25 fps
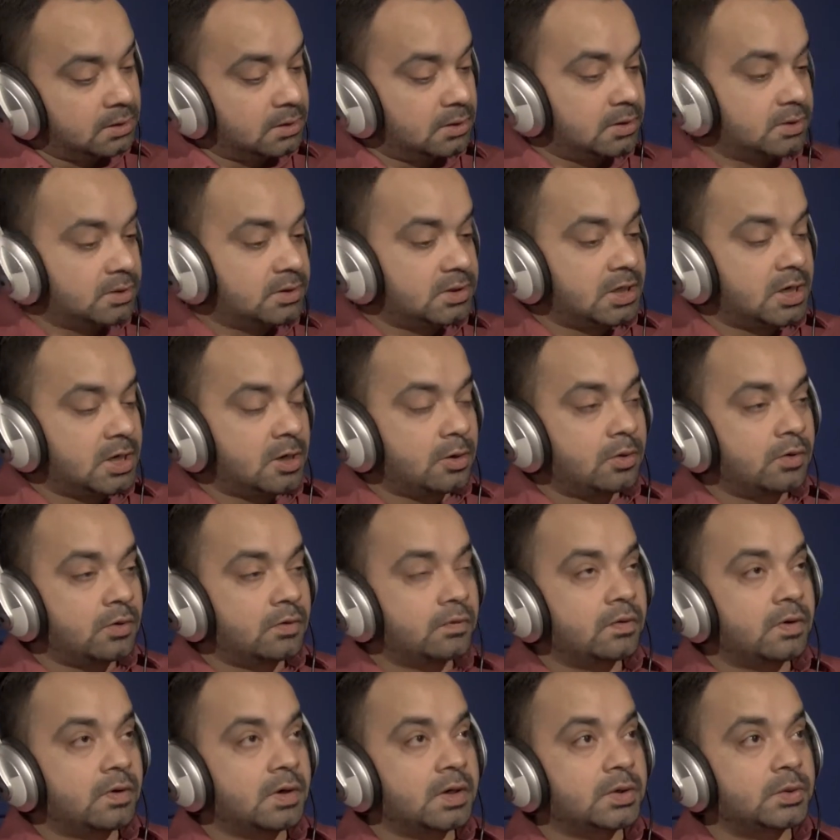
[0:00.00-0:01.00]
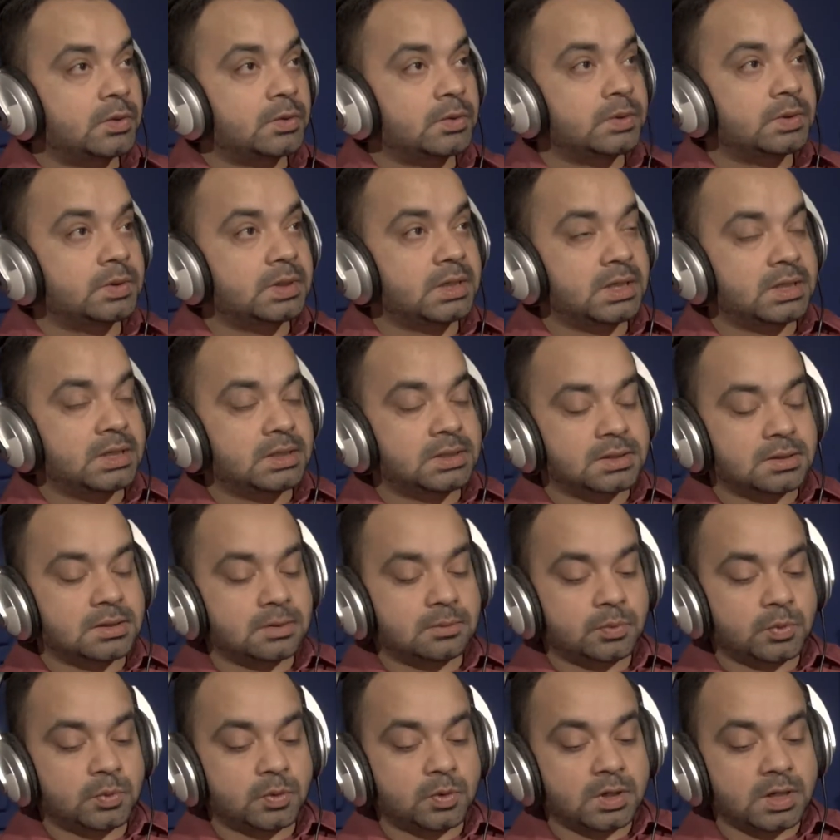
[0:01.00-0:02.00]
The Tao of Whanau is
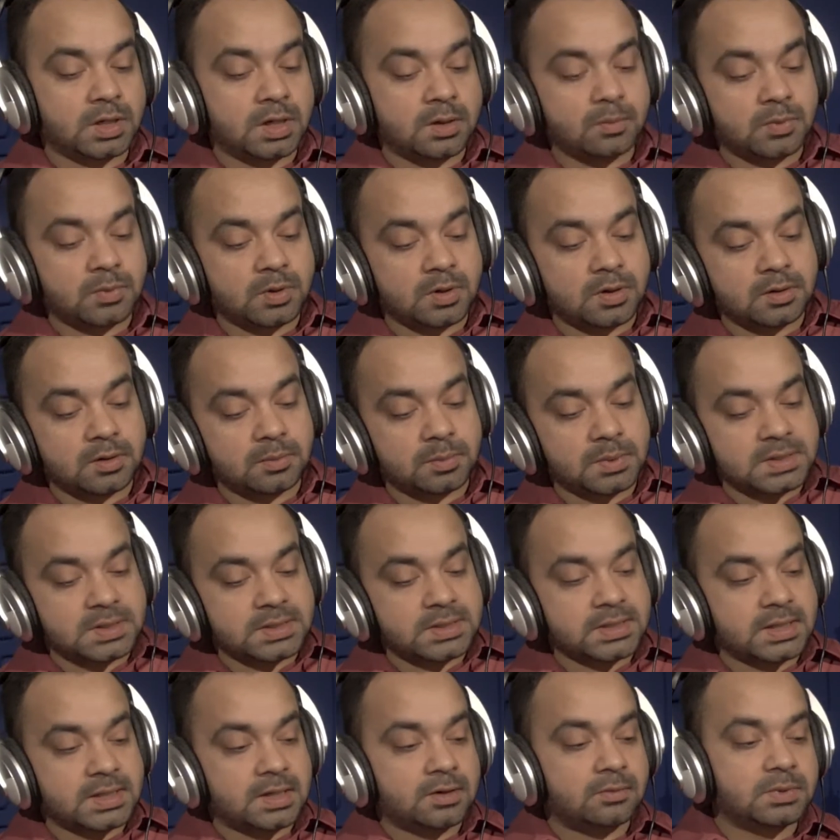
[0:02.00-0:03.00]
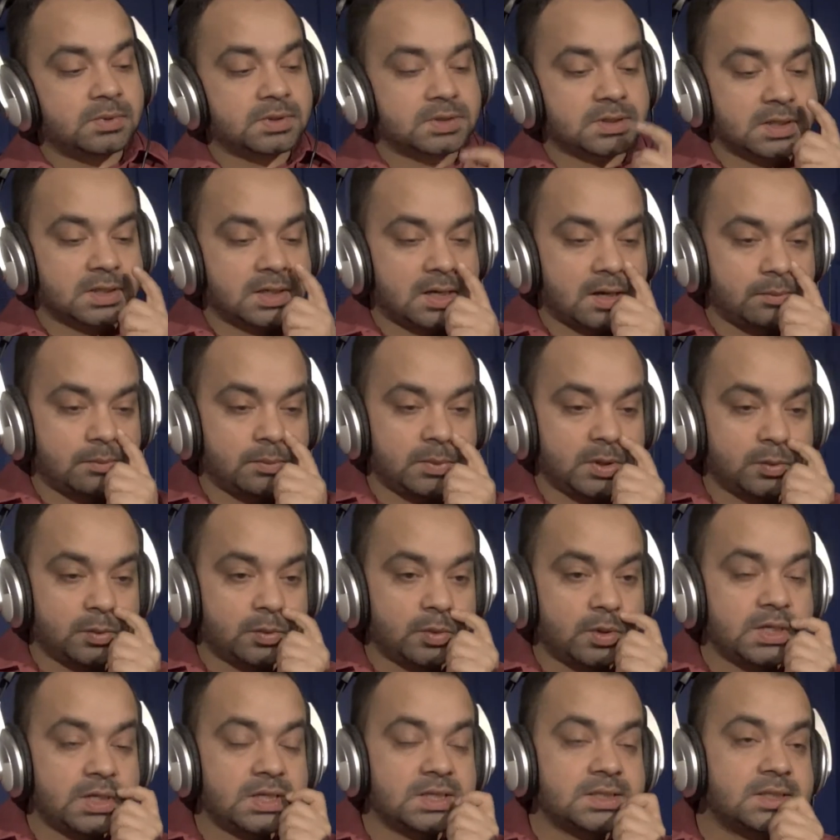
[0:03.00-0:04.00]
a program run by Salvation Army
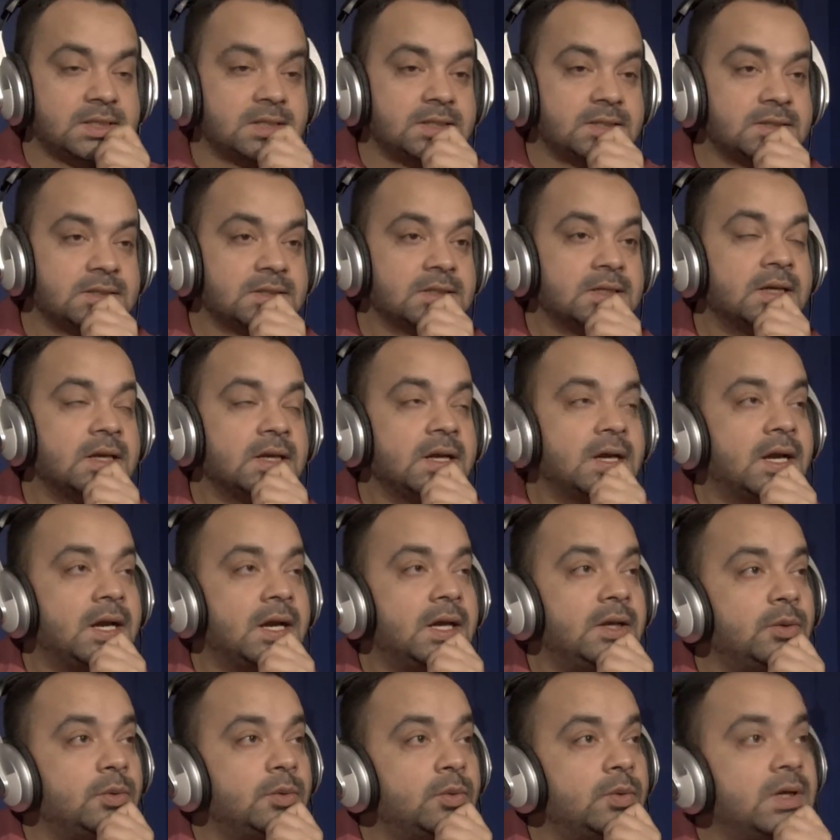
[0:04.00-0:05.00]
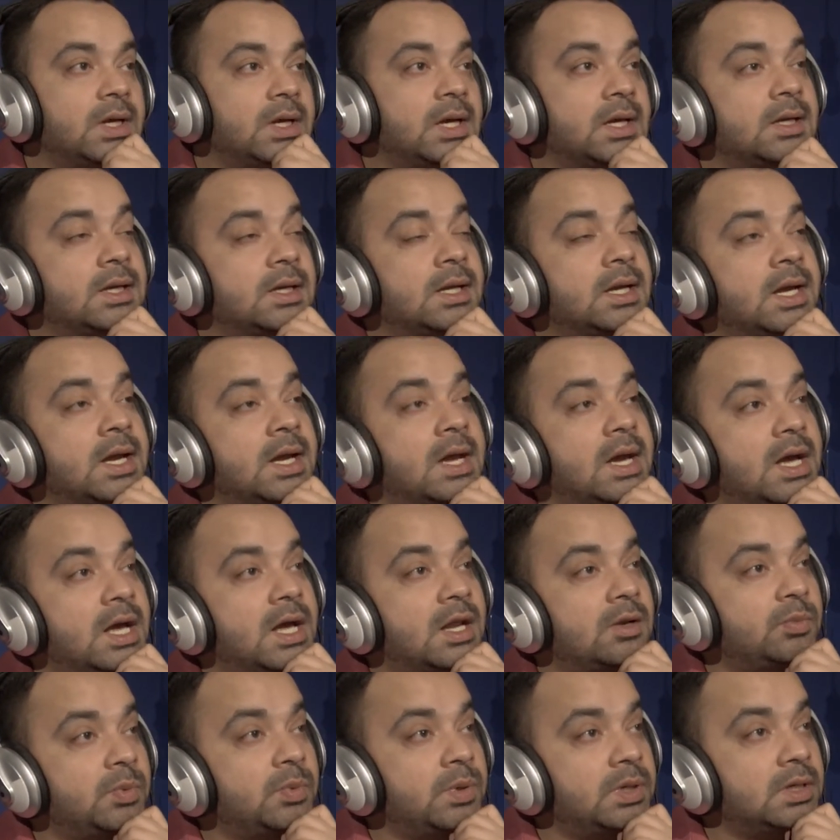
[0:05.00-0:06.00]
Oasis, and we are
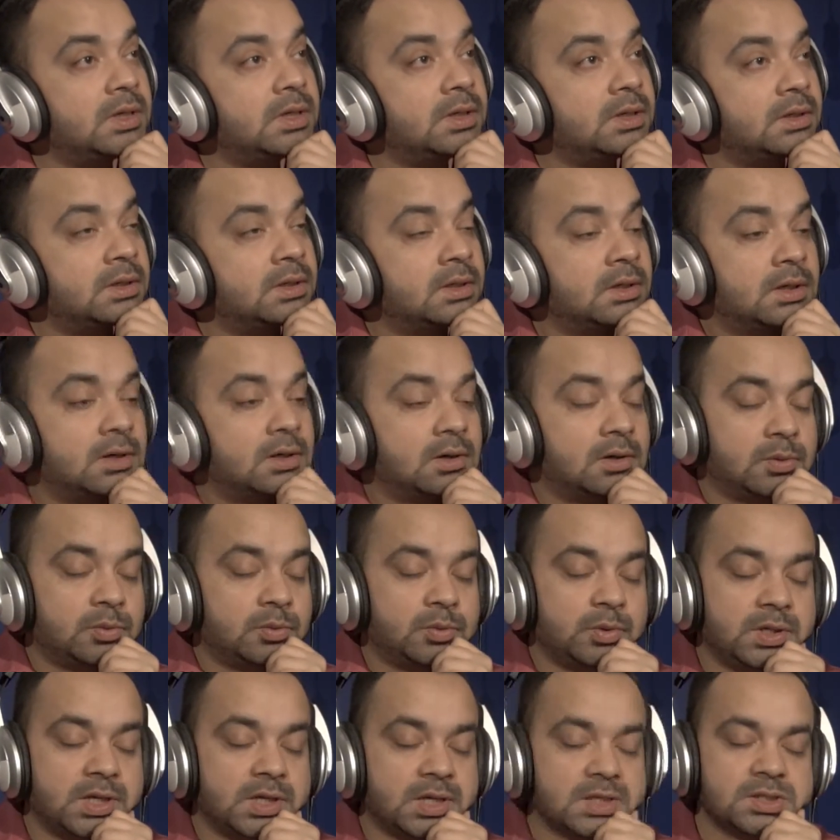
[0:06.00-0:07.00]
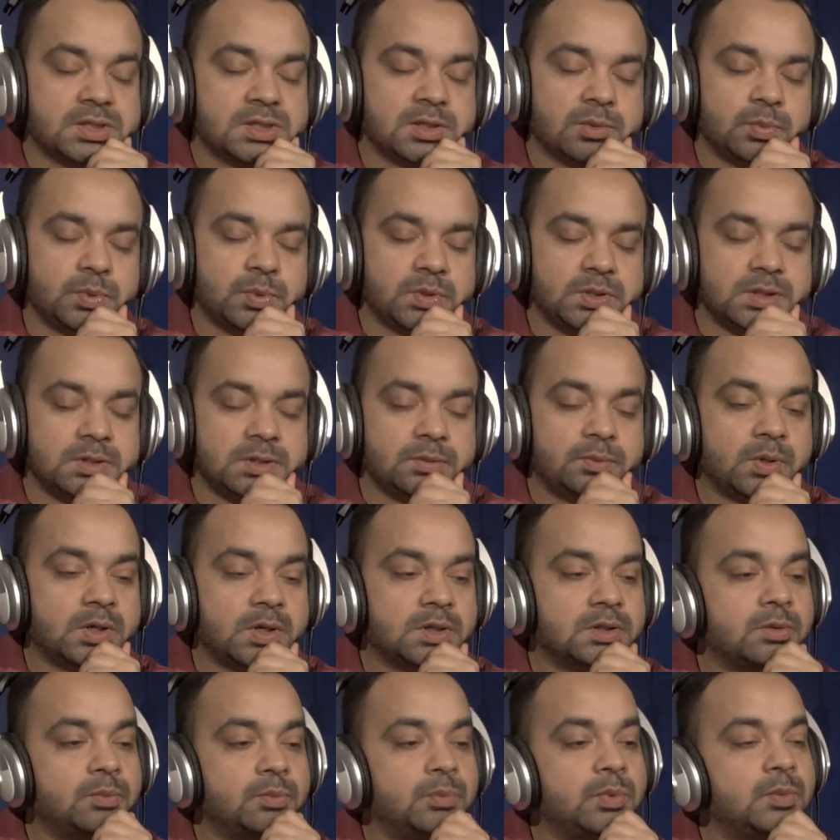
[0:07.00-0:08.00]
helping or we are supporting for
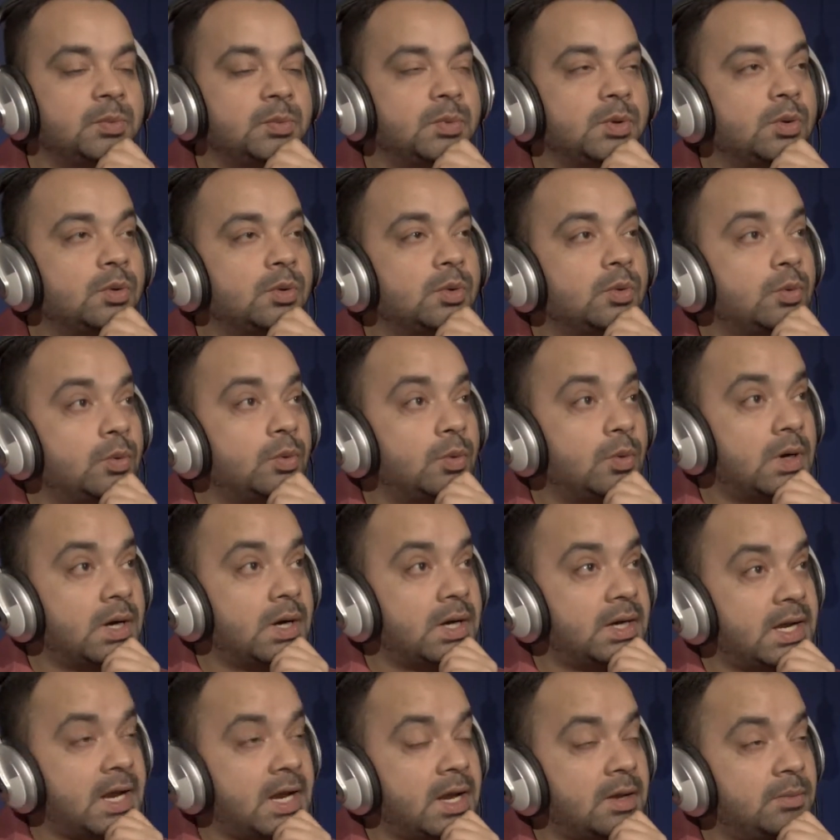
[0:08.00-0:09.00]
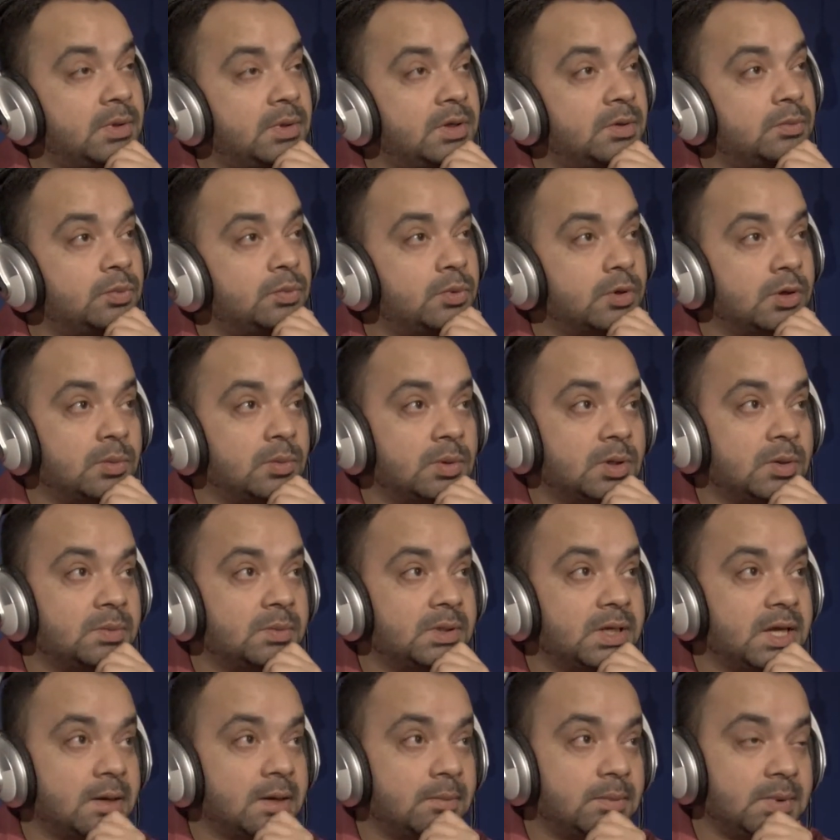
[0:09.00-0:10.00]
the people who are having problem
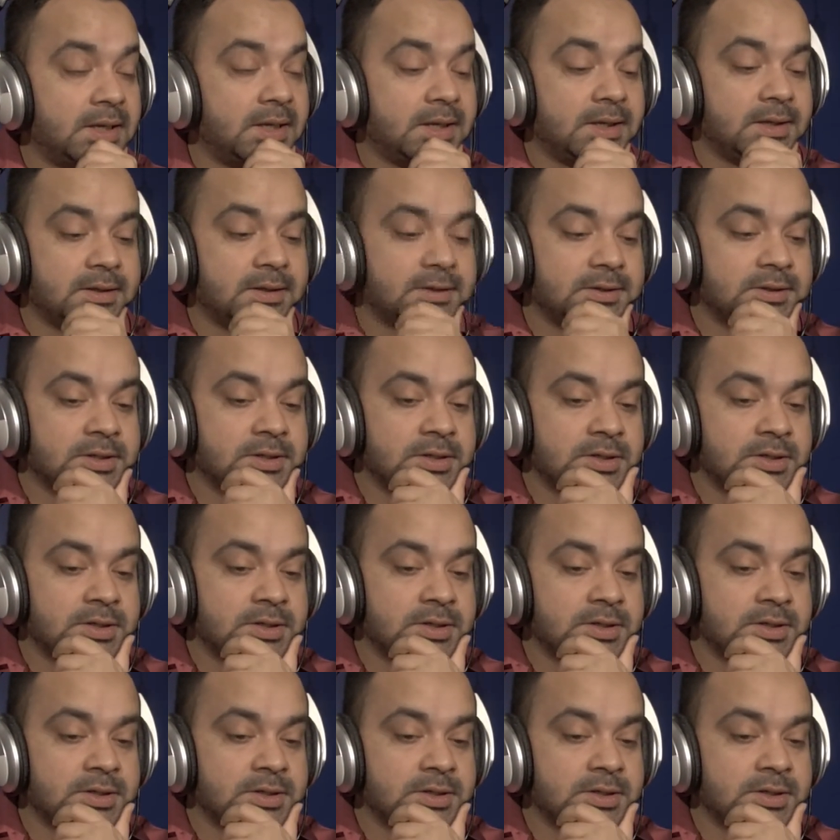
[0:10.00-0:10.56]
gambling.